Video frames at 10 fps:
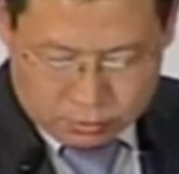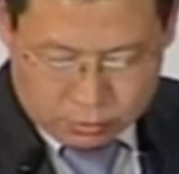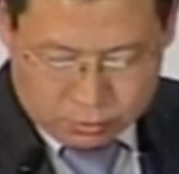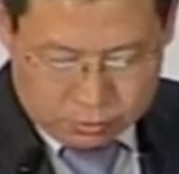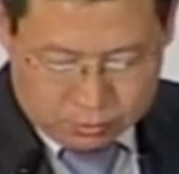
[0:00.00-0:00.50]

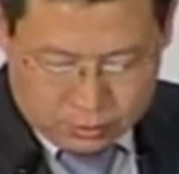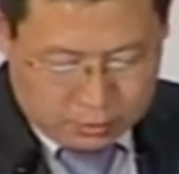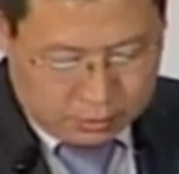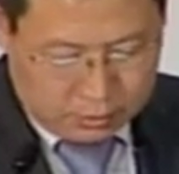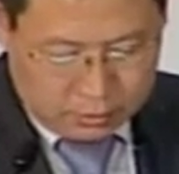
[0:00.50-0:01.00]
to
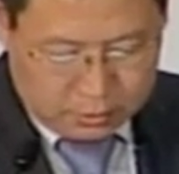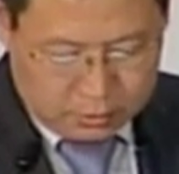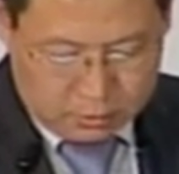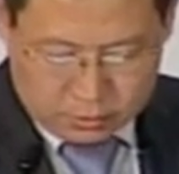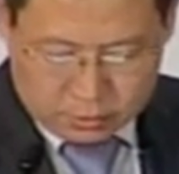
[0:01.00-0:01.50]
the
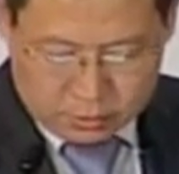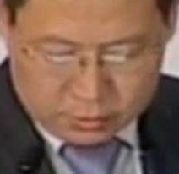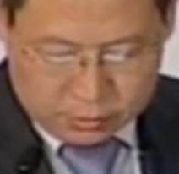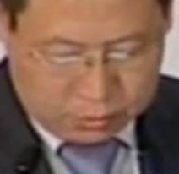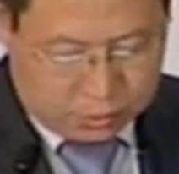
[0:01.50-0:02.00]

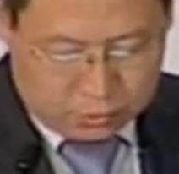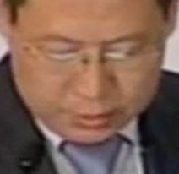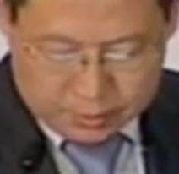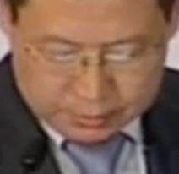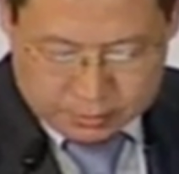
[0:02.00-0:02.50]
close to the
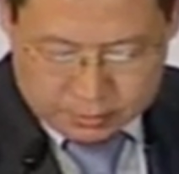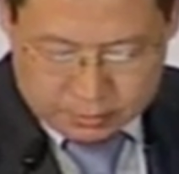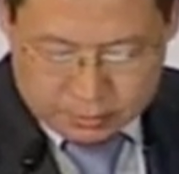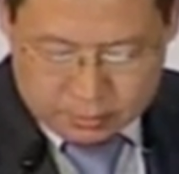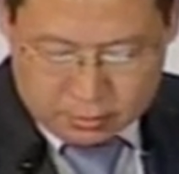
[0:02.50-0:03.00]

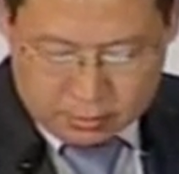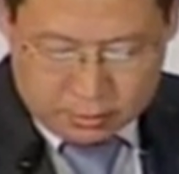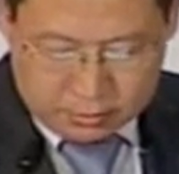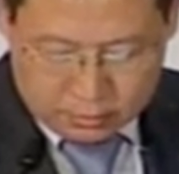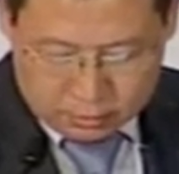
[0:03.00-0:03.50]
20%
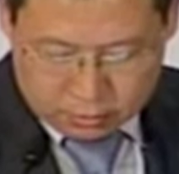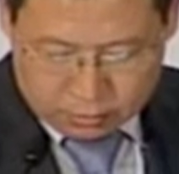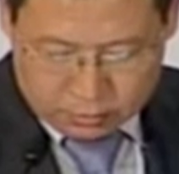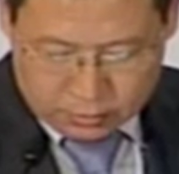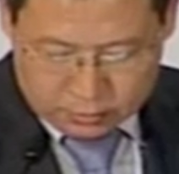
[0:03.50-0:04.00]
in the
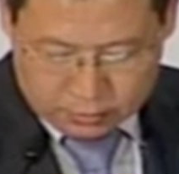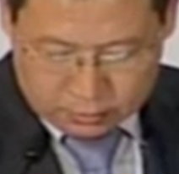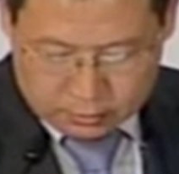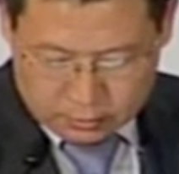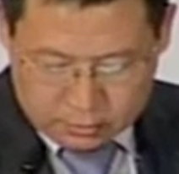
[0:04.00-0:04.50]

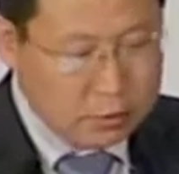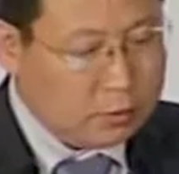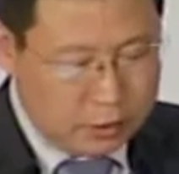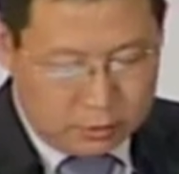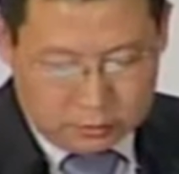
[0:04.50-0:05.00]

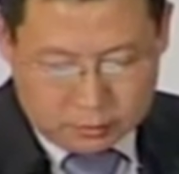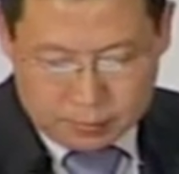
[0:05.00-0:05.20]
2010.